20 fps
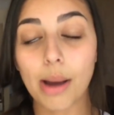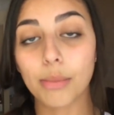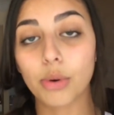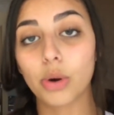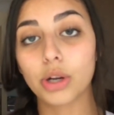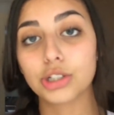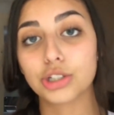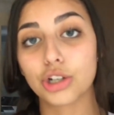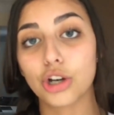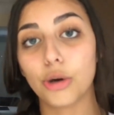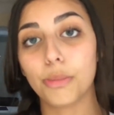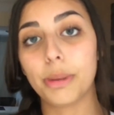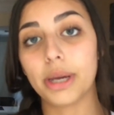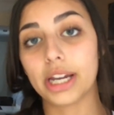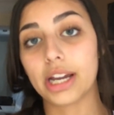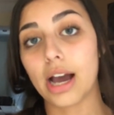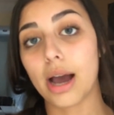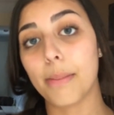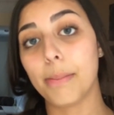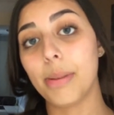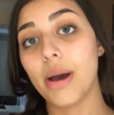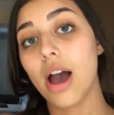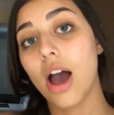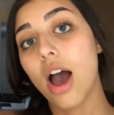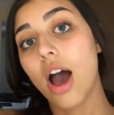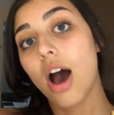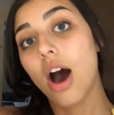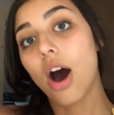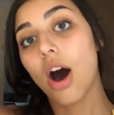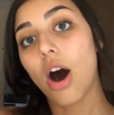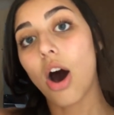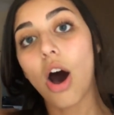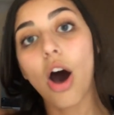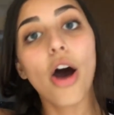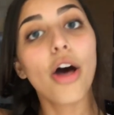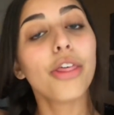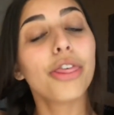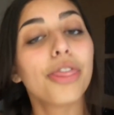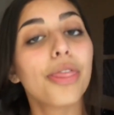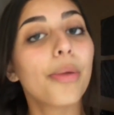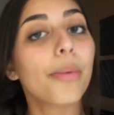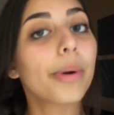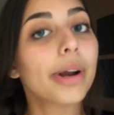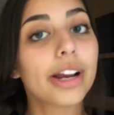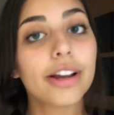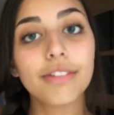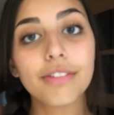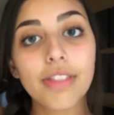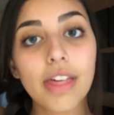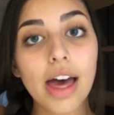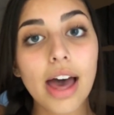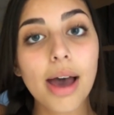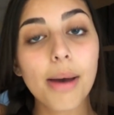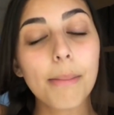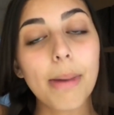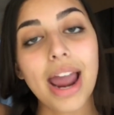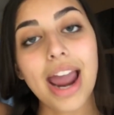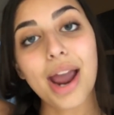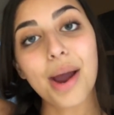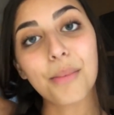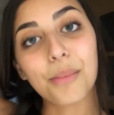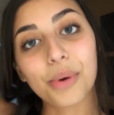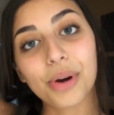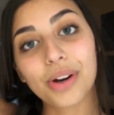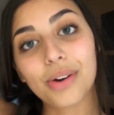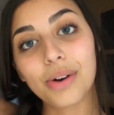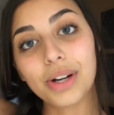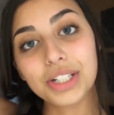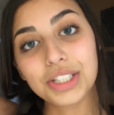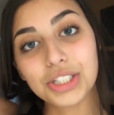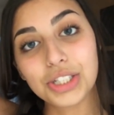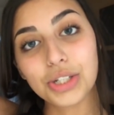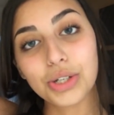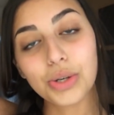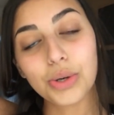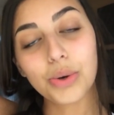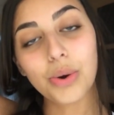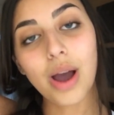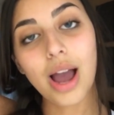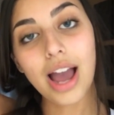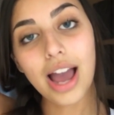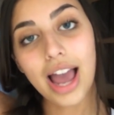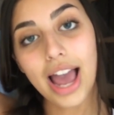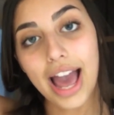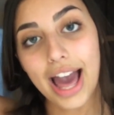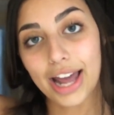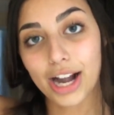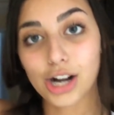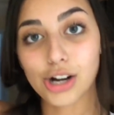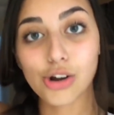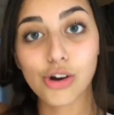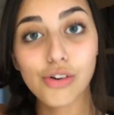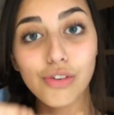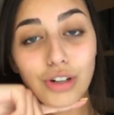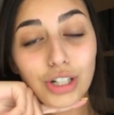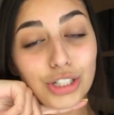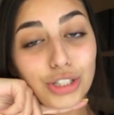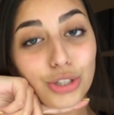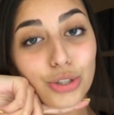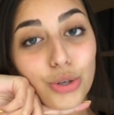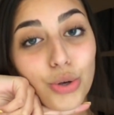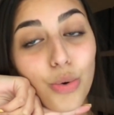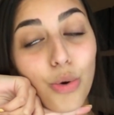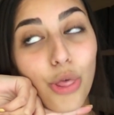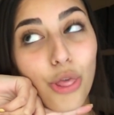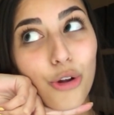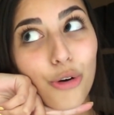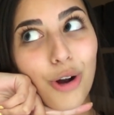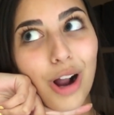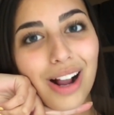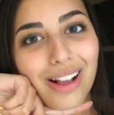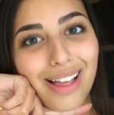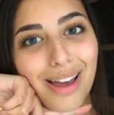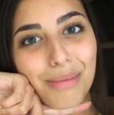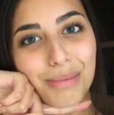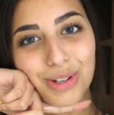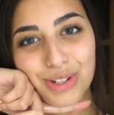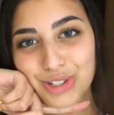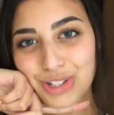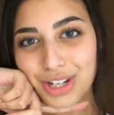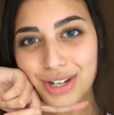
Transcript: I'm going to go pick up all three of them and we're going to uh, head on over to the rock climbing